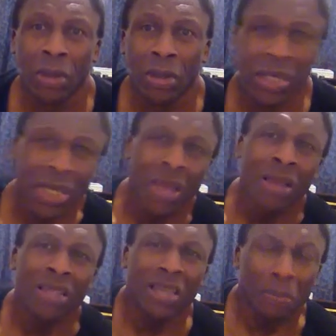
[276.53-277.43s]
See,
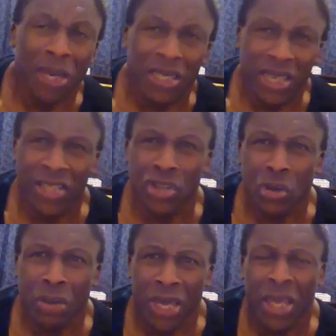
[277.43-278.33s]
somebody said
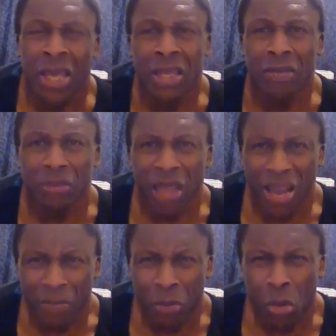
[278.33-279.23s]
to me that
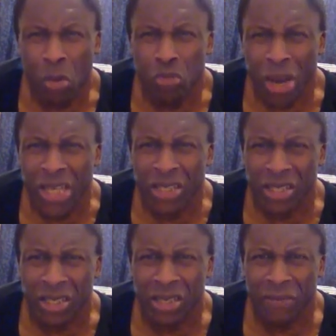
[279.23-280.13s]
we're all
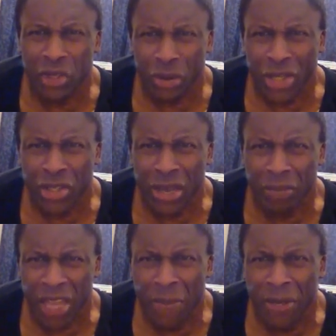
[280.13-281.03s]
racist if you scratch
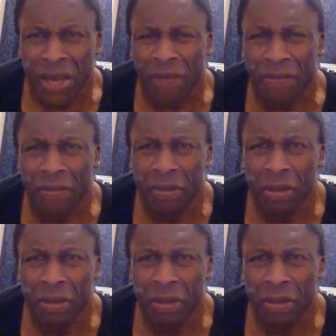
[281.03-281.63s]
down deep enough.